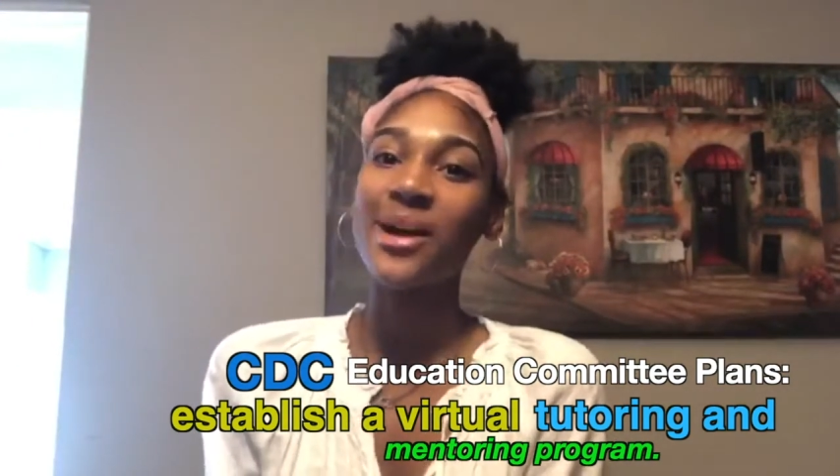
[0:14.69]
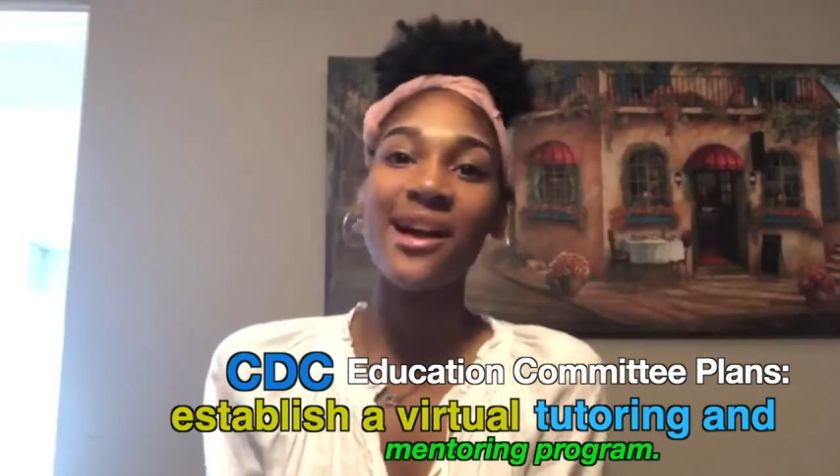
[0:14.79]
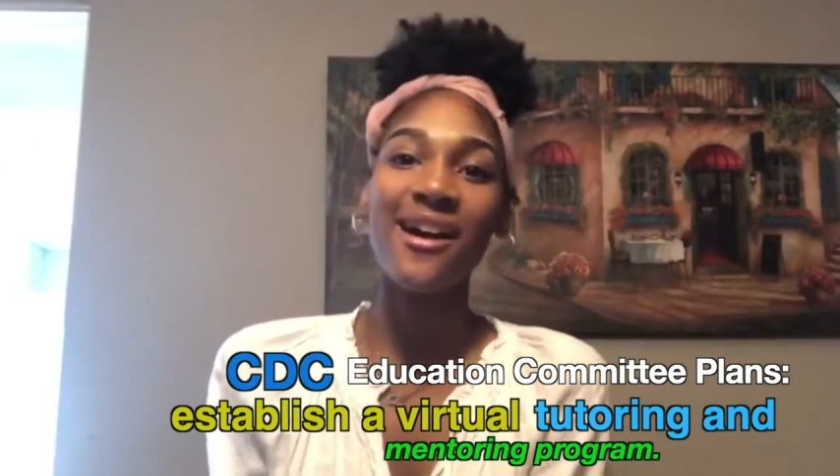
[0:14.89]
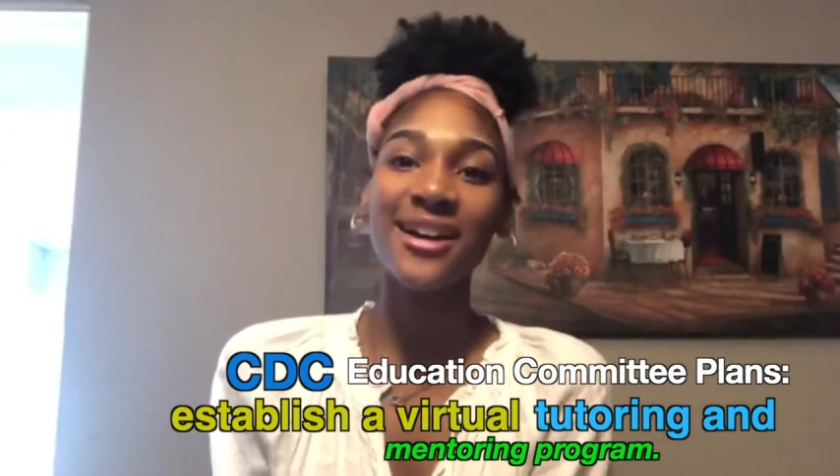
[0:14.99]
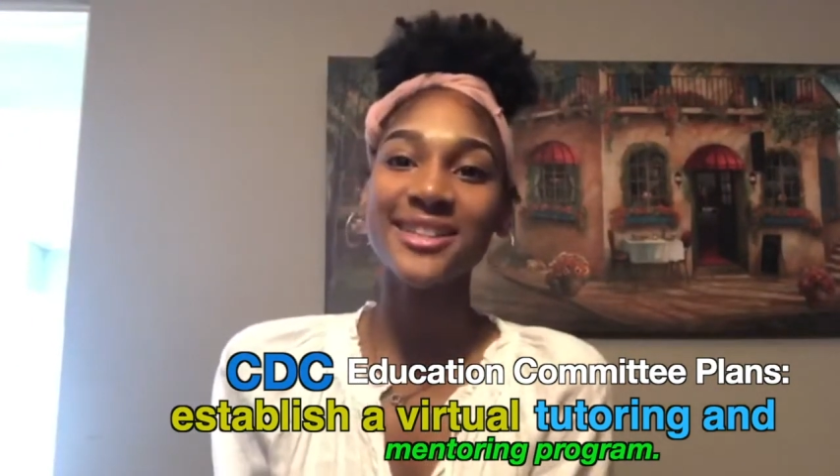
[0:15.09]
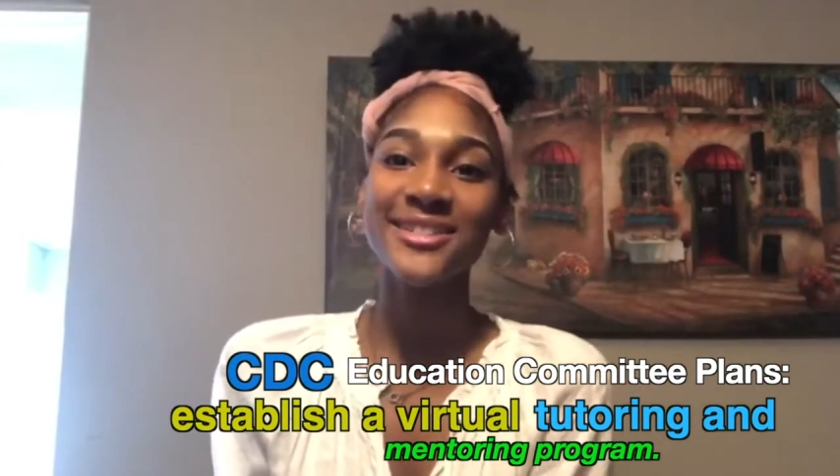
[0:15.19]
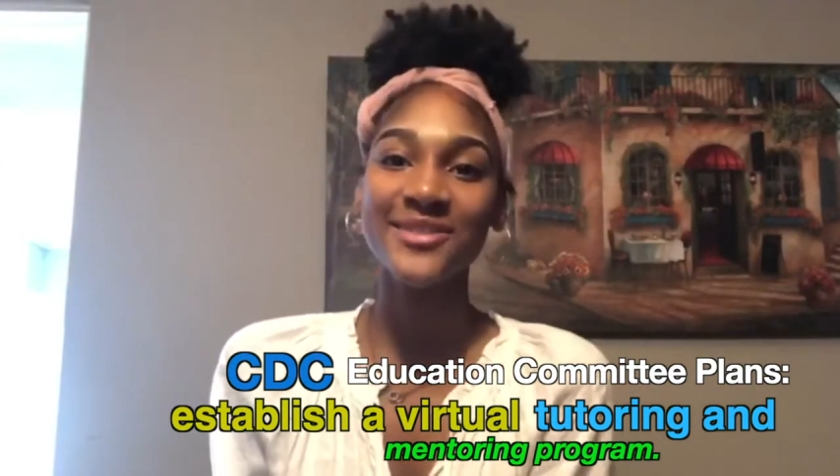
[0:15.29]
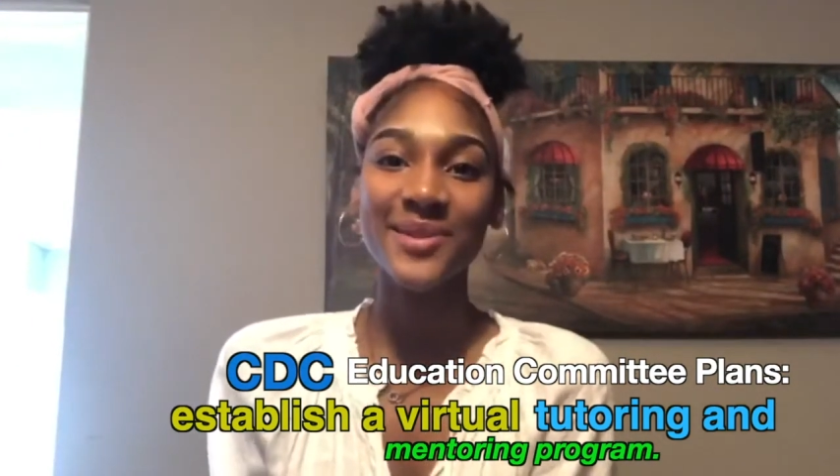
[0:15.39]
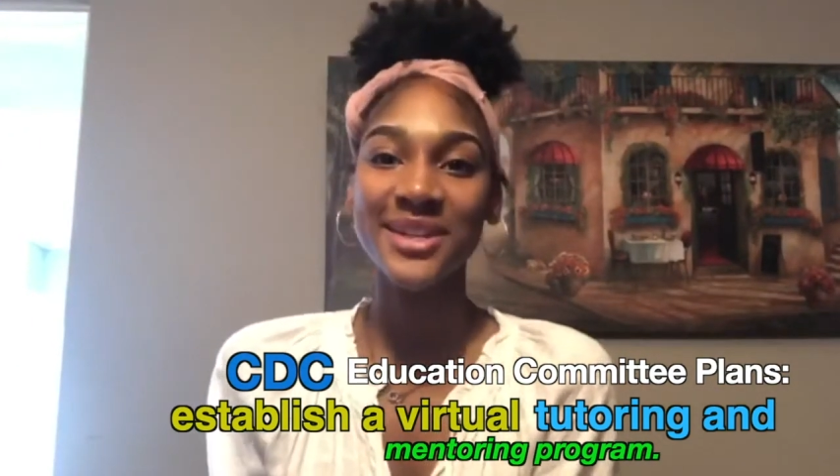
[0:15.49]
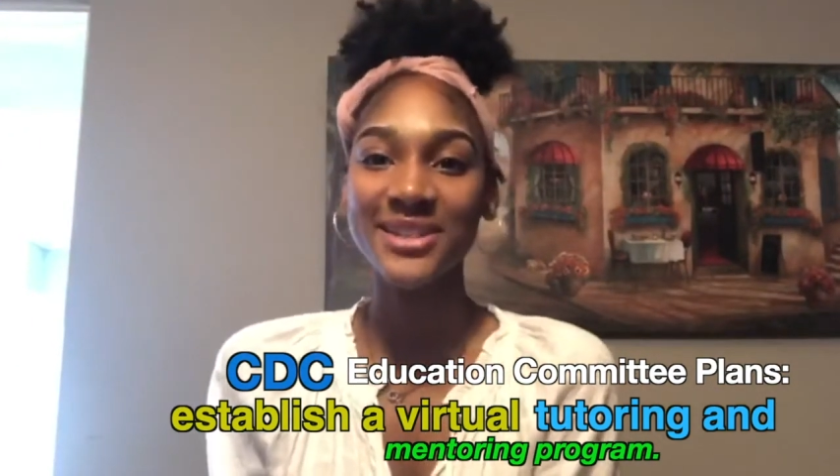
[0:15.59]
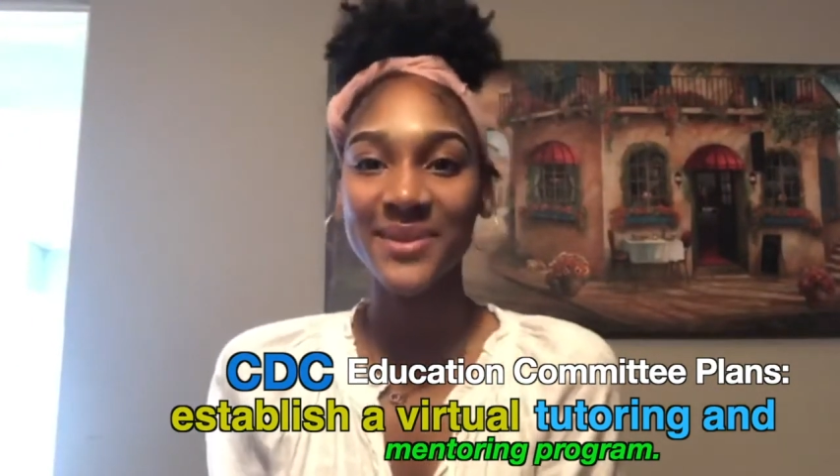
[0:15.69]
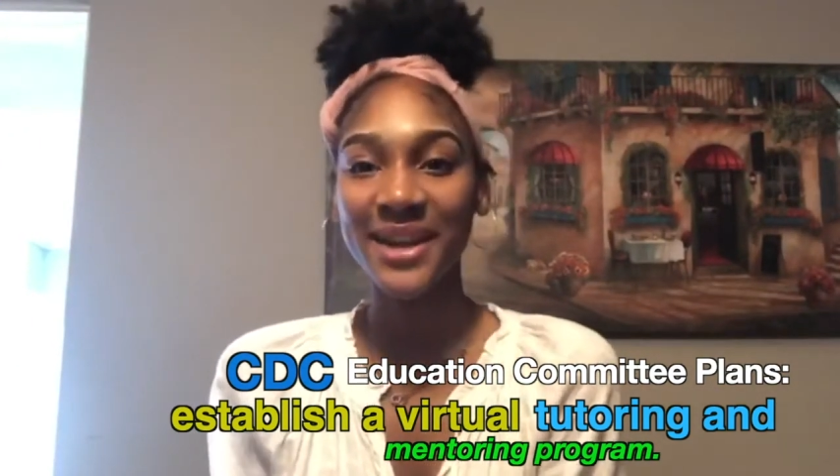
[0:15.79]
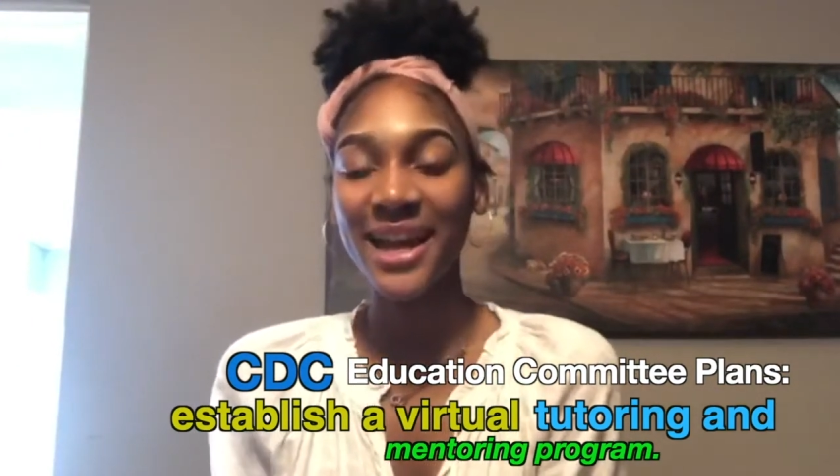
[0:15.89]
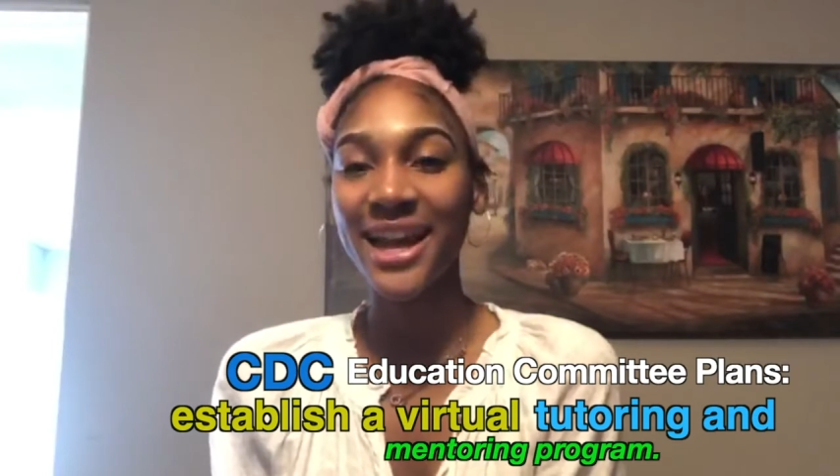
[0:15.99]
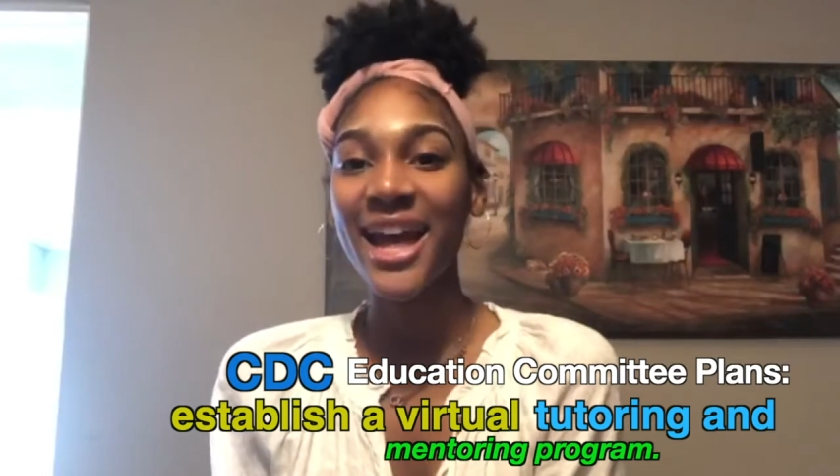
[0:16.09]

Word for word: by August of 2020.